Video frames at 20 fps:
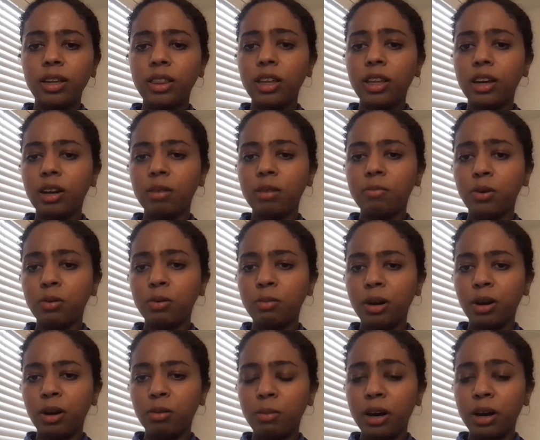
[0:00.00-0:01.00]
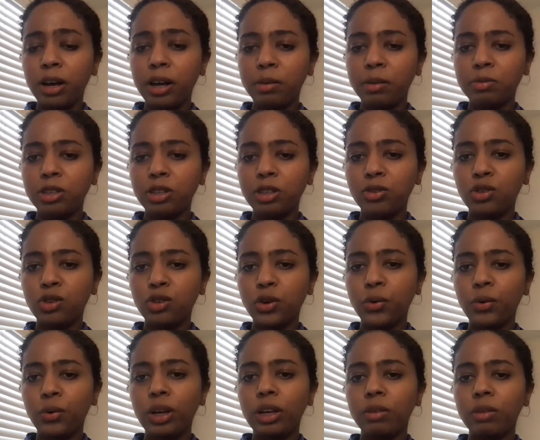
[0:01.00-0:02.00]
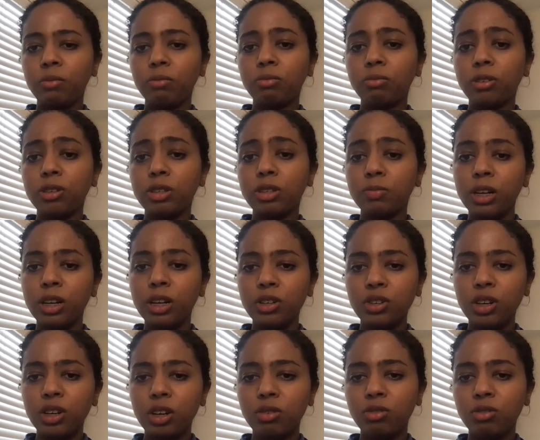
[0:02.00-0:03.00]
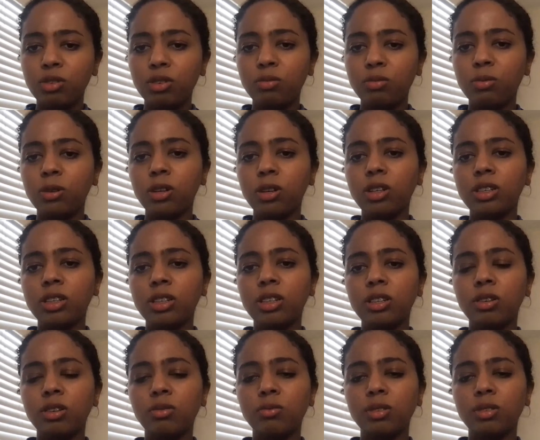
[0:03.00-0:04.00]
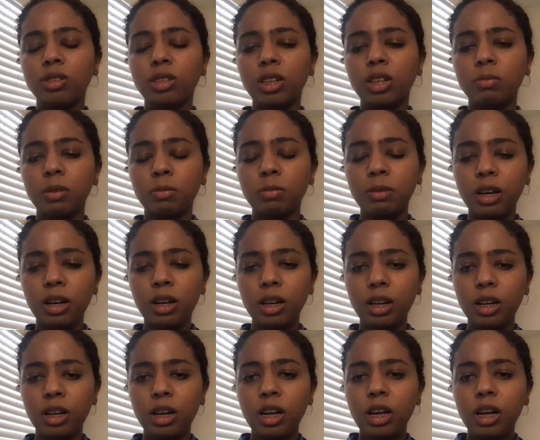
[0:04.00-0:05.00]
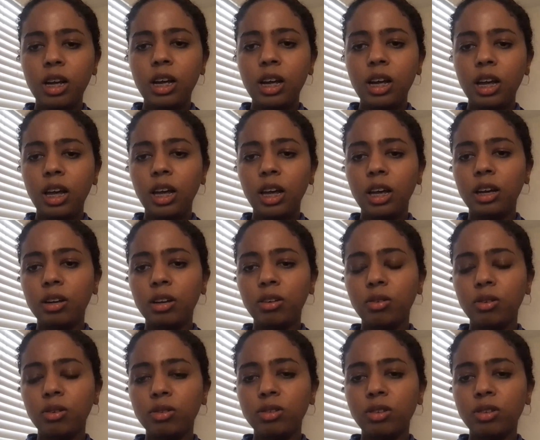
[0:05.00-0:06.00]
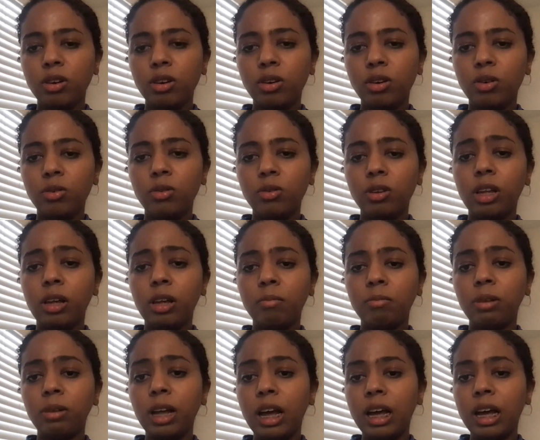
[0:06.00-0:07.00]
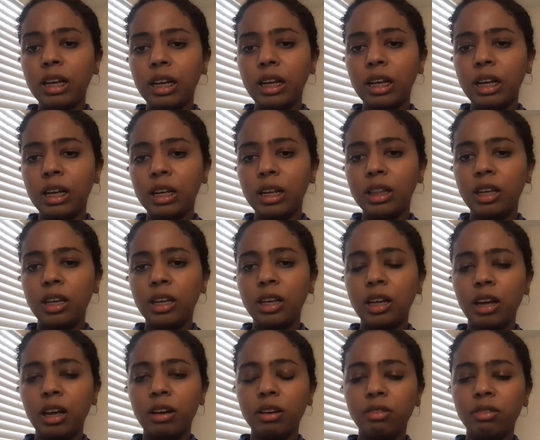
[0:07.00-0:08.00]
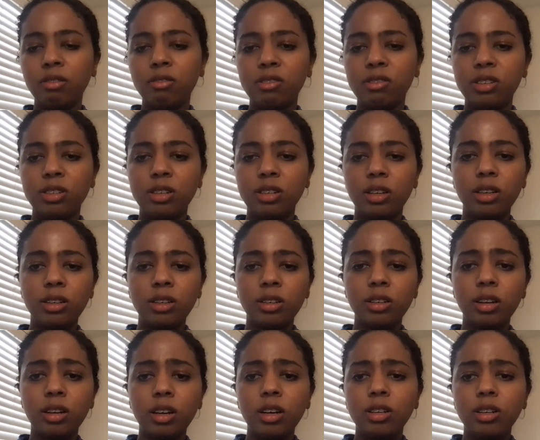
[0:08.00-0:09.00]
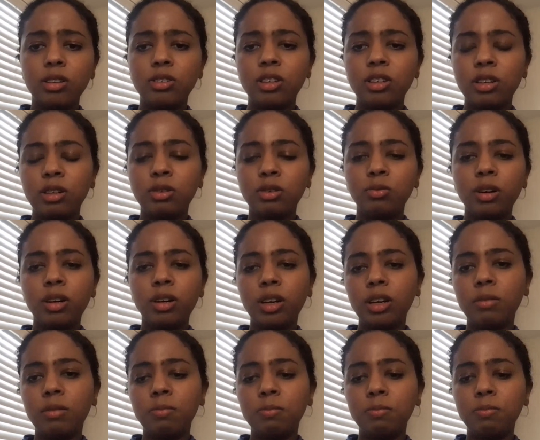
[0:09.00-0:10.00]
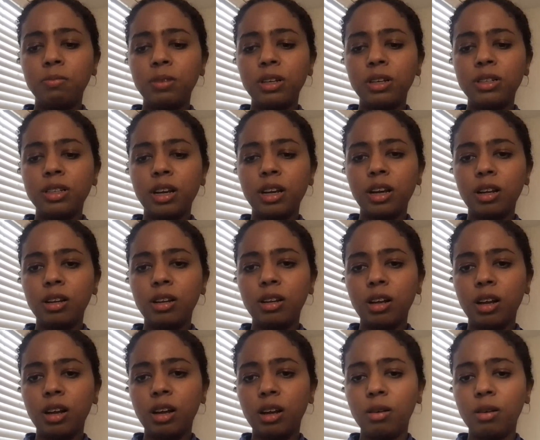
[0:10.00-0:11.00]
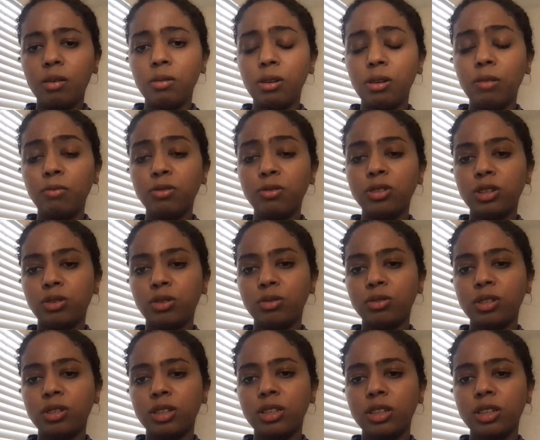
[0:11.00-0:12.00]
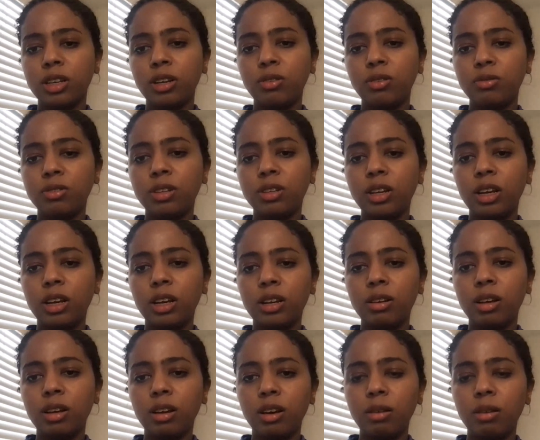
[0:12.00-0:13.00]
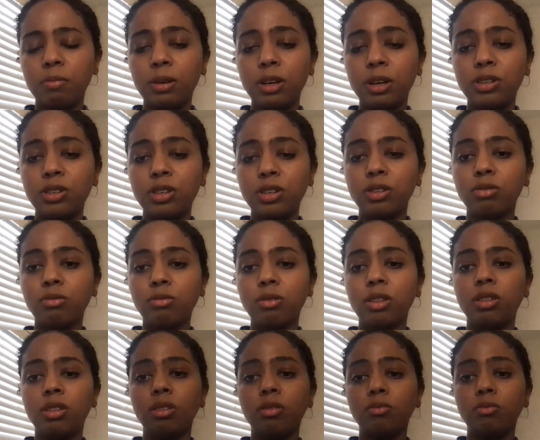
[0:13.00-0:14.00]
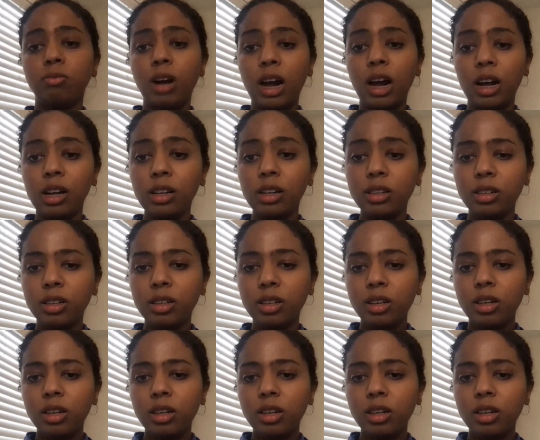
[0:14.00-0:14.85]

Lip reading: their bone marrow biopsies showing dysplasia, which is more consistent with CMML, and also them lacking the characteristic CD20 B-cell lymphocytosis that you see in patients with RALD.